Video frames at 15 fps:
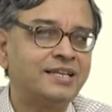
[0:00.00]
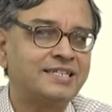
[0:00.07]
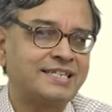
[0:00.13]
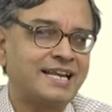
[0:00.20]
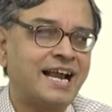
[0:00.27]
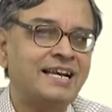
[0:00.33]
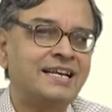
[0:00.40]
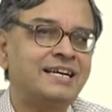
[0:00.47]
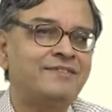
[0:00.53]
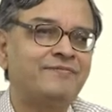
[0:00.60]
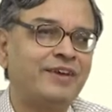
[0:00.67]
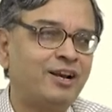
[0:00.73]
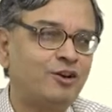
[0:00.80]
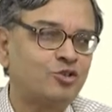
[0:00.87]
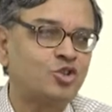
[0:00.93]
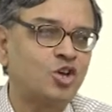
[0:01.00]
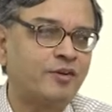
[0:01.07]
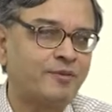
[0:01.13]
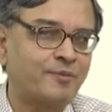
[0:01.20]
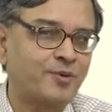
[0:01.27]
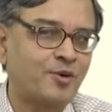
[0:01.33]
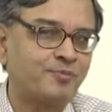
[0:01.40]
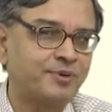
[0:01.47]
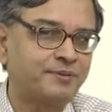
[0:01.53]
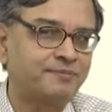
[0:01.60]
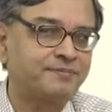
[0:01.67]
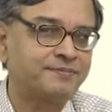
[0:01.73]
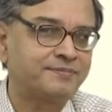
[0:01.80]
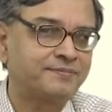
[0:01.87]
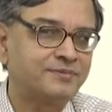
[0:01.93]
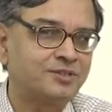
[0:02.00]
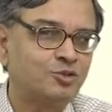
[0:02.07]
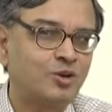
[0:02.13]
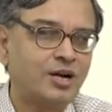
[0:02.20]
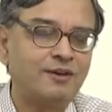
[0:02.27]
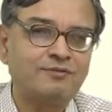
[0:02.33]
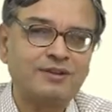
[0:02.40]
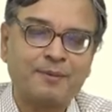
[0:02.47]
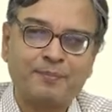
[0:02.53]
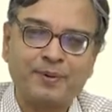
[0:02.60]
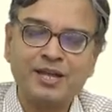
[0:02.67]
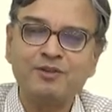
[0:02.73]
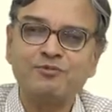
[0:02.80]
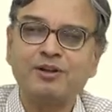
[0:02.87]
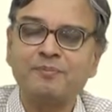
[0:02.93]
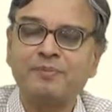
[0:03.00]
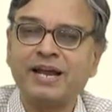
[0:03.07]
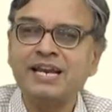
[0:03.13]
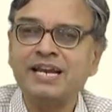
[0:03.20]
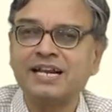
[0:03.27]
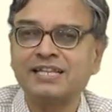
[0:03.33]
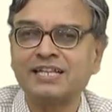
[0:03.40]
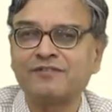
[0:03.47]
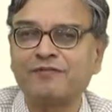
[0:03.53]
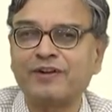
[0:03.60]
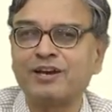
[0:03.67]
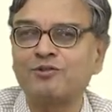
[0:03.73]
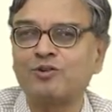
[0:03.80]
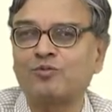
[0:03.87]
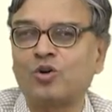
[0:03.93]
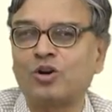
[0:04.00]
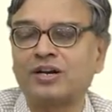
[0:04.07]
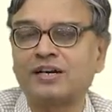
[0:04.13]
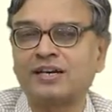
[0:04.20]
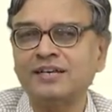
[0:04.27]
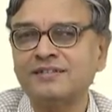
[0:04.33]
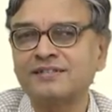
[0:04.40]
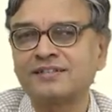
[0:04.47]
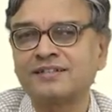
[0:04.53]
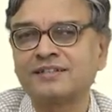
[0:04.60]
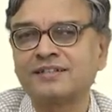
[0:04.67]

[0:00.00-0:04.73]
standard way to solve a problem. You have to apply your mind and then find out what it is.